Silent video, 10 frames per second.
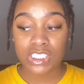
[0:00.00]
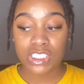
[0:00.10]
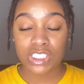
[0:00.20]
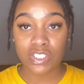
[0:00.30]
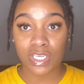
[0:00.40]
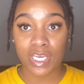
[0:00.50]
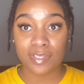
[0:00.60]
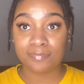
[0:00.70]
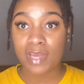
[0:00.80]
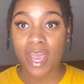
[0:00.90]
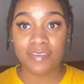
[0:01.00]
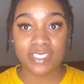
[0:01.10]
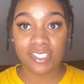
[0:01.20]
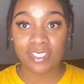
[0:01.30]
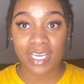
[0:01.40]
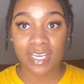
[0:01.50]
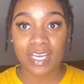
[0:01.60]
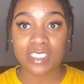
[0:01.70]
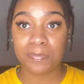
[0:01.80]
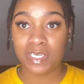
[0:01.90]
So yeah, every single day
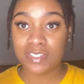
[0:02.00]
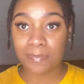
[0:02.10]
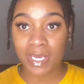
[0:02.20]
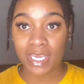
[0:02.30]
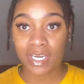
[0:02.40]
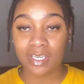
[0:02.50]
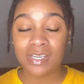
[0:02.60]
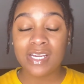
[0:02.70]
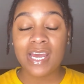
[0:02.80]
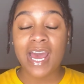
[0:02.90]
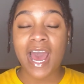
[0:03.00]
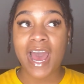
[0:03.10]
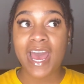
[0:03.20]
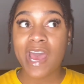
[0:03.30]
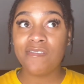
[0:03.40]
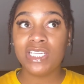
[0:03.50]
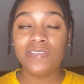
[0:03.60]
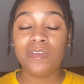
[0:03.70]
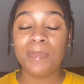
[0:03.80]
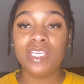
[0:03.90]
I spray this on my hair. I haven't
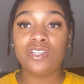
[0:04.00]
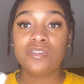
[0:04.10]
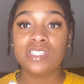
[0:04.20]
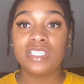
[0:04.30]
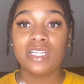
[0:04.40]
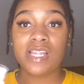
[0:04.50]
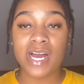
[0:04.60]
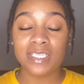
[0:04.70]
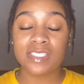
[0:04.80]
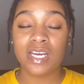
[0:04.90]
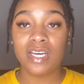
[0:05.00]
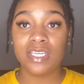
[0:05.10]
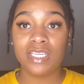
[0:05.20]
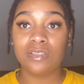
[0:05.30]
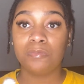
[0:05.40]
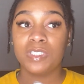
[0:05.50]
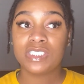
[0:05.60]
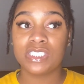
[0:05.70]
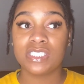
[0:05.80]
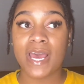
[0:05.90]
even been using the Loc'd tonic,
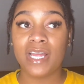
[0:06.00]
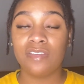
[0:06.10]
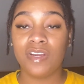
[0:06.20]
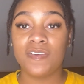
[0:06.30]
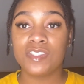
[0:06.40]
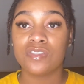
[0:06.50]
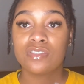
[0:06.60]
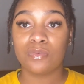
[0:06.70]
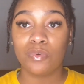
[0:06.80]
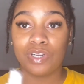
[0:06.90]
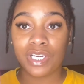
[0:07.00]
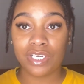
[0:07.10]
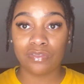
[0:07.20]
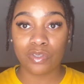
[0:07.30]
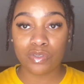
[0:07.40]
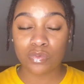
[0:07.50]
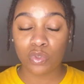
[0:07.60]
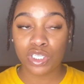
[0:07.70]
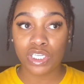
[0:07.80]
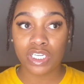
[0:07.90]
which is the aloe vera juice, the water, and the rose
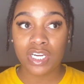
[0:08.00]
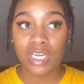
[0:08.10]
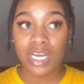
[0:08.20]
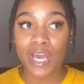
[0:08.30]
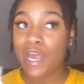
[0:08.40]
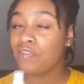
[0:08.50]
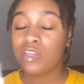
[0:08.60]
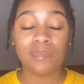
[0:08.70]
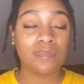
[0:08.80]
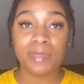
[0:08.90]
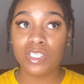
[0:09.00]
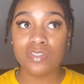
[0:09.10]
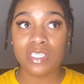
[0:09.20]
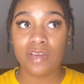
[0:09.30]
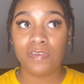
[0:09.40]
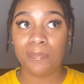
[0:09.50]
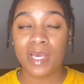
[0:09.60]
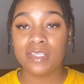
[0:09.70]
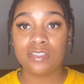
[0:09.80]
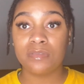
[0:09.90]
water. I haven't even been using that for the
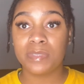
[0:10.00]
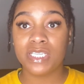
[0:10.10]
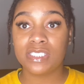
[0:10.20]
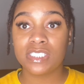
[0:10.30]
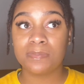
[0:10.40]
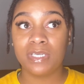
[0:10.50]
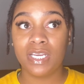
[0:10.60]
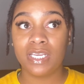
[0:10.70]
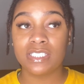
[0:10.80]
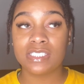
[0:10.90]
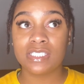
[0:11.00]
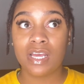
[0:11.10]
past 2 months, just because